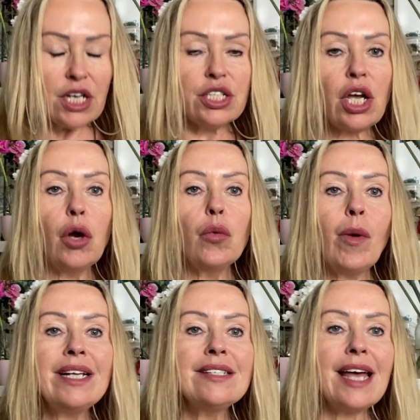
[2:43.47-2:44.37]
So
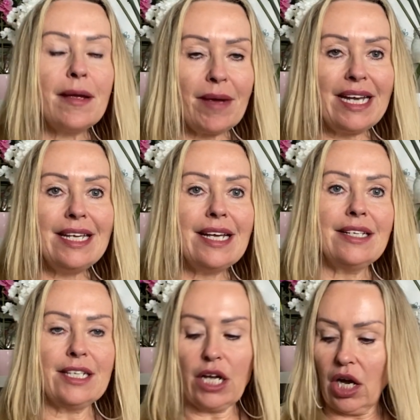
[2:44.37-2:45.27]
one day, many
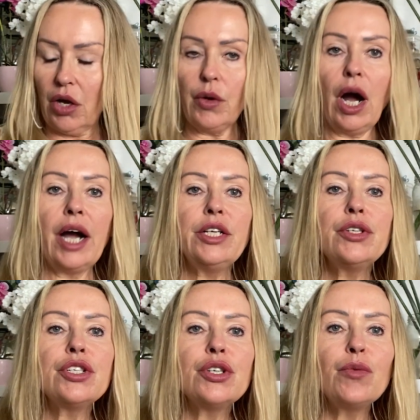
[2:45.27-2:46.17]
years ago, I
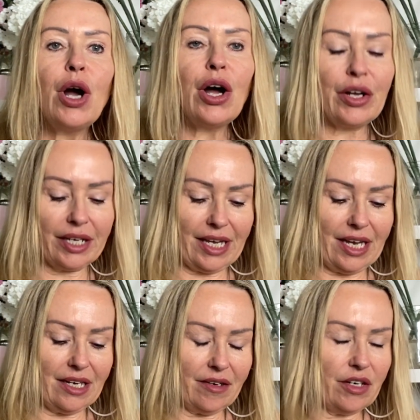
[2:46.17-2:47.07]
used to work
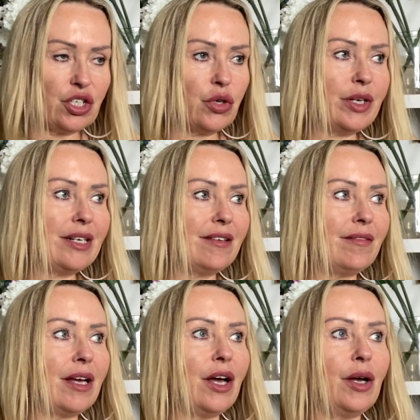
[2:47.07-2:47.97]
in doing